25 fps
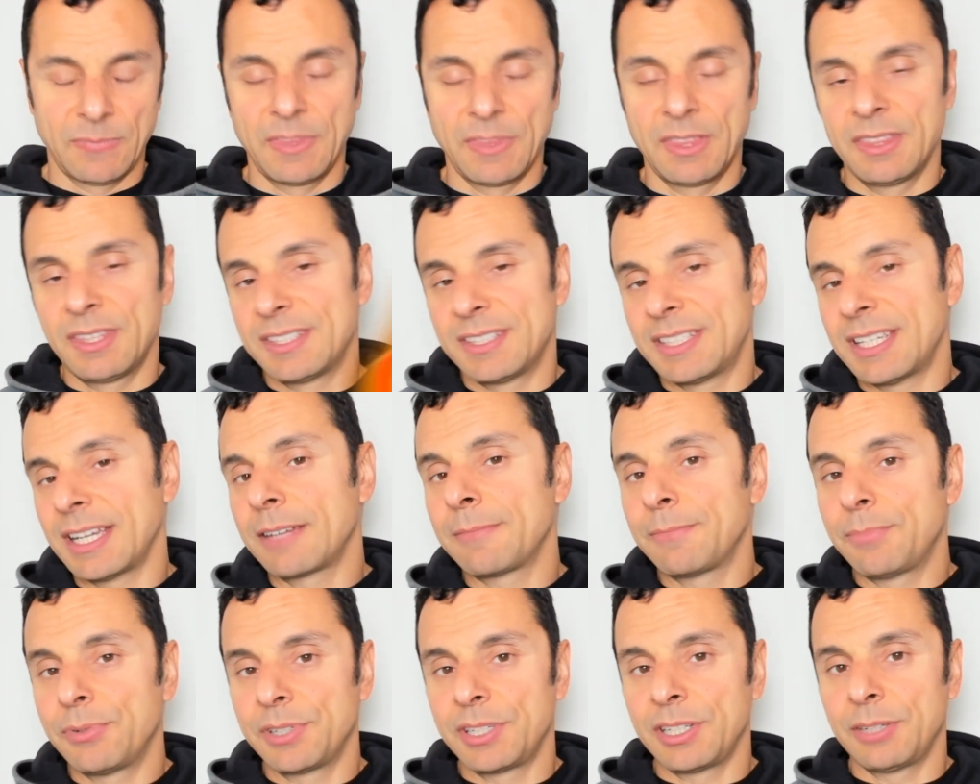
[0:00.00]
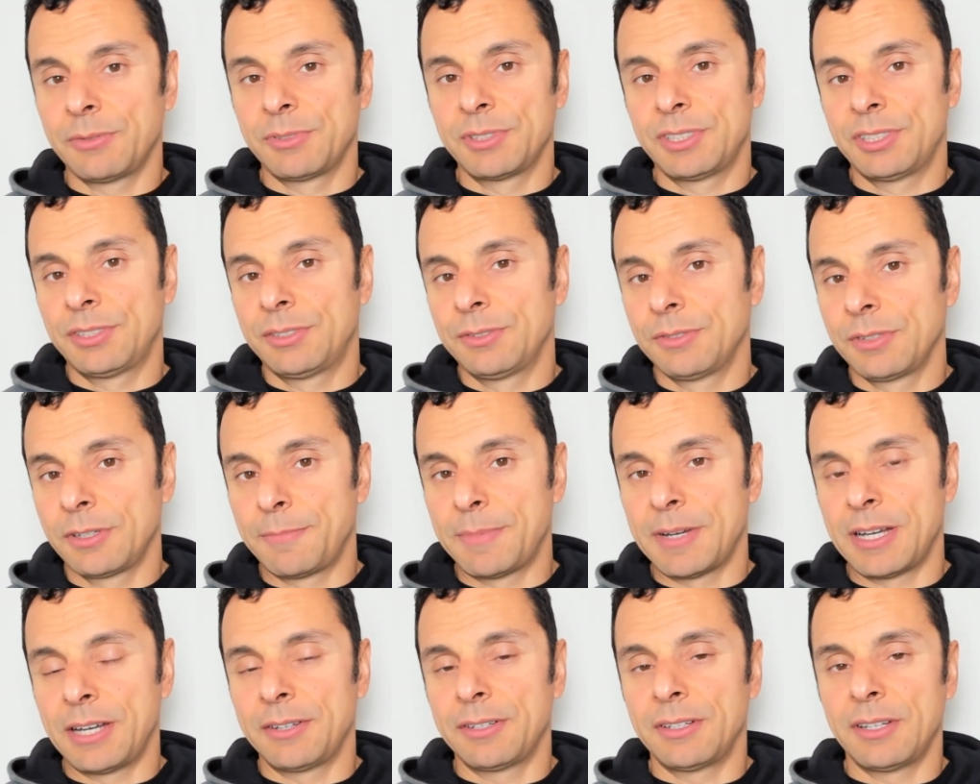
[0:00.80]
The second point I want to talk
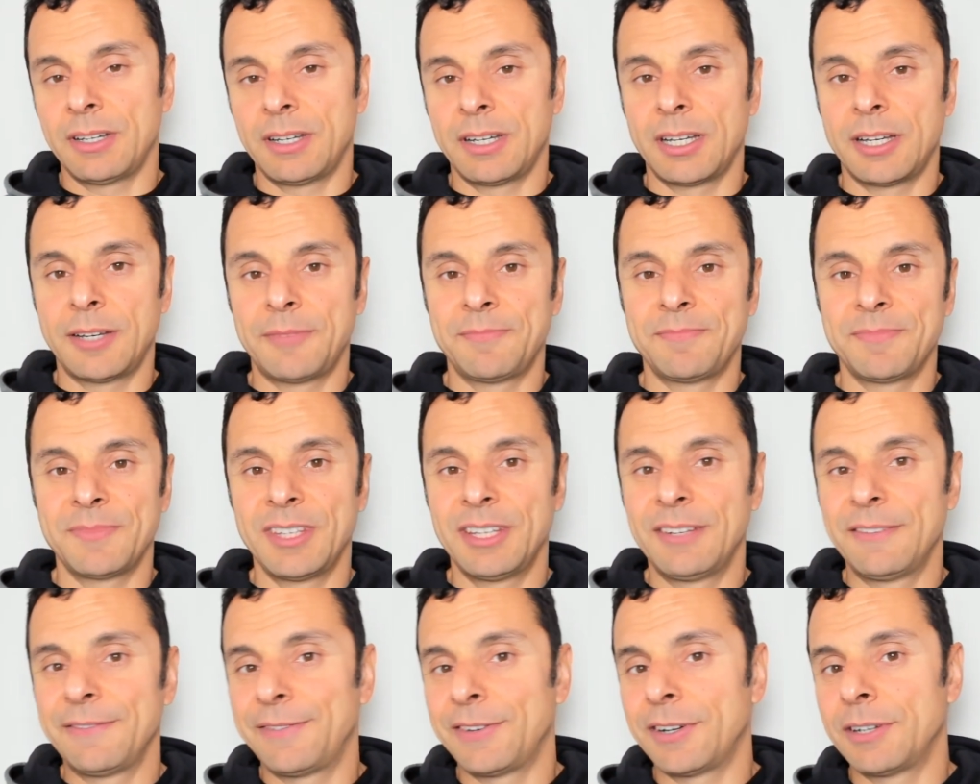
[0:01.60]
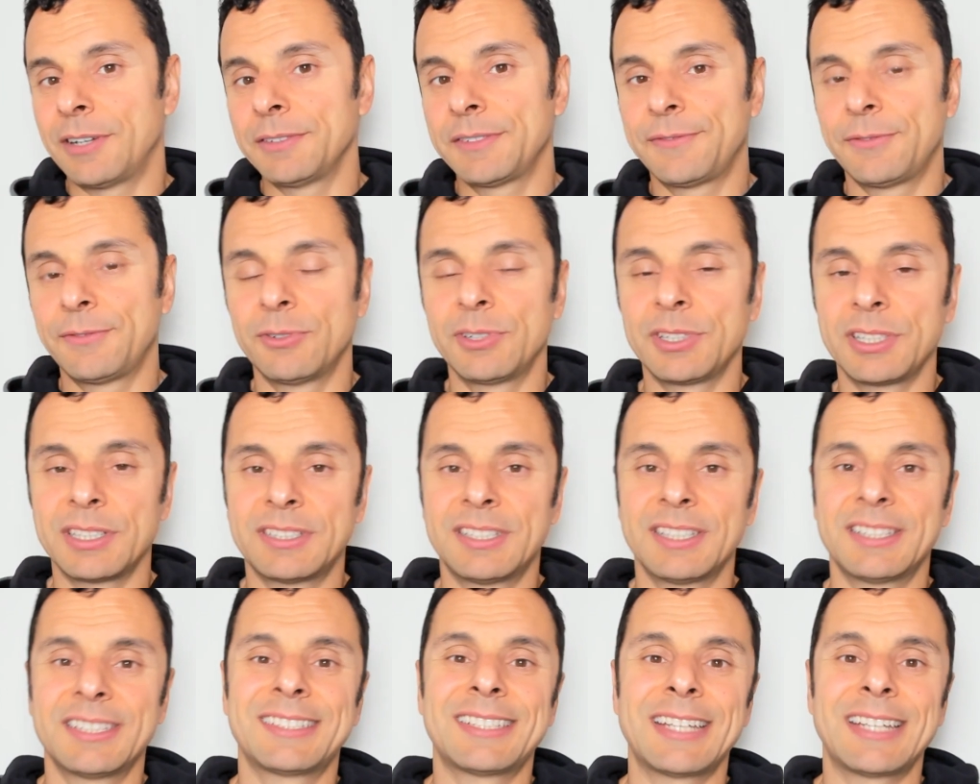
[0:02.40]
about involves falling
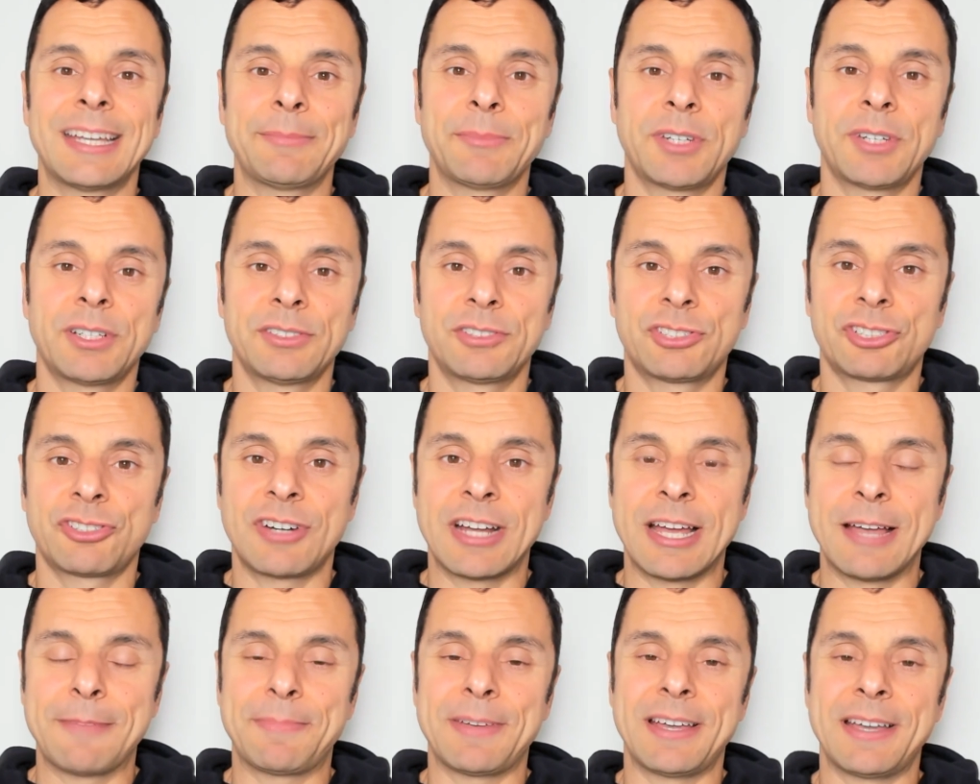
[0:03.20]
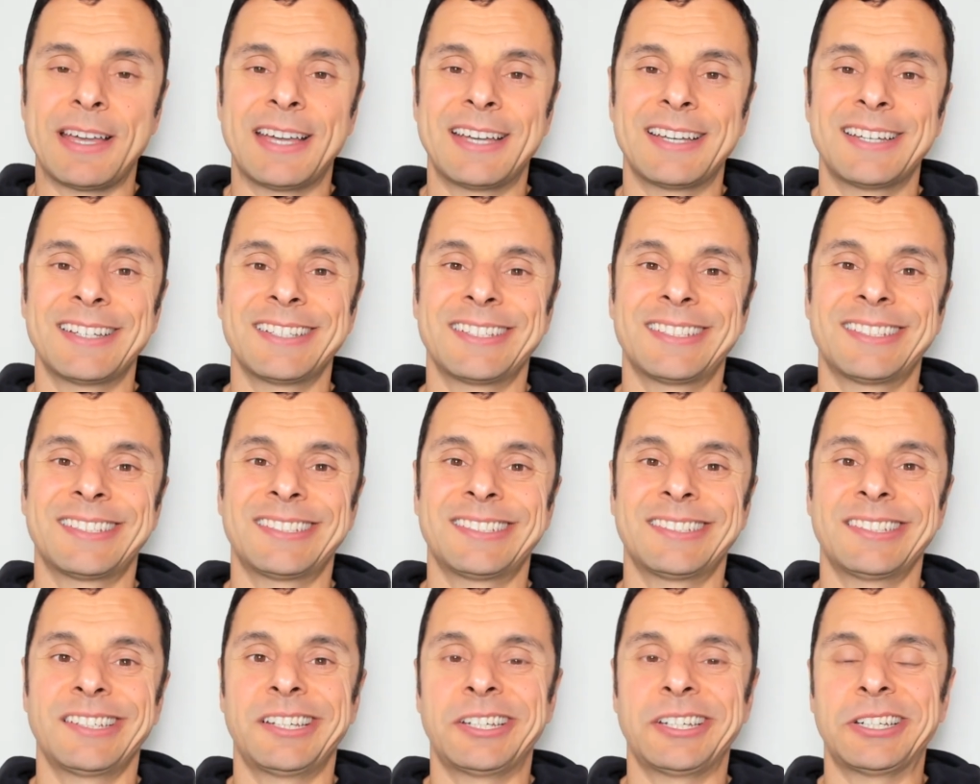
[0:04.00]
into the same kind of trap
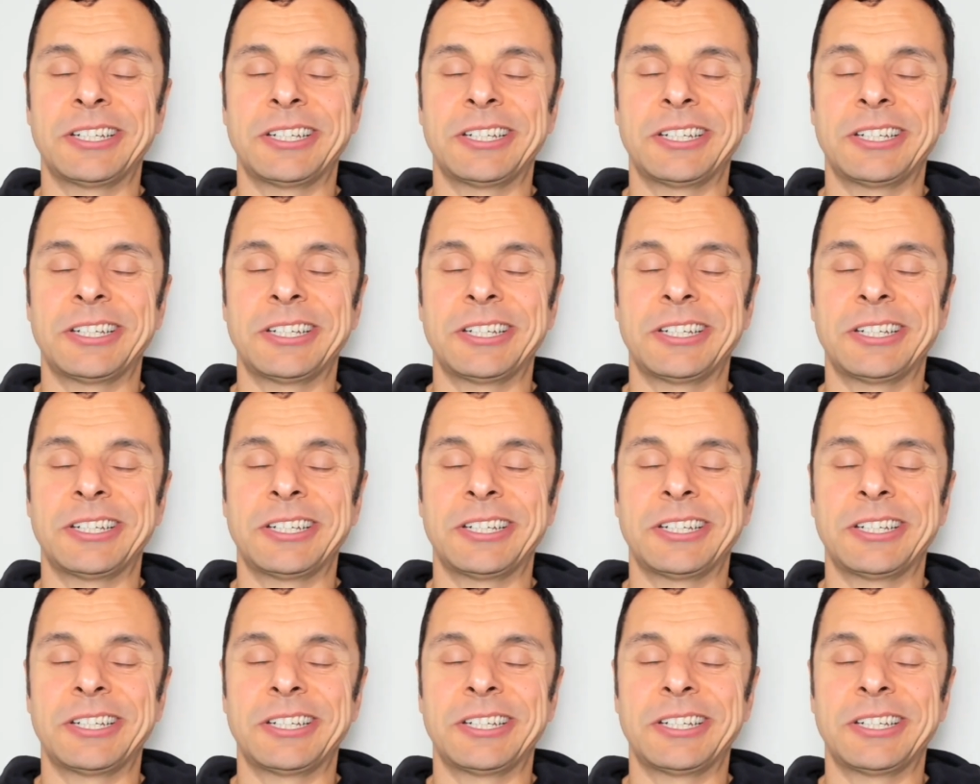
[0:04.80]
as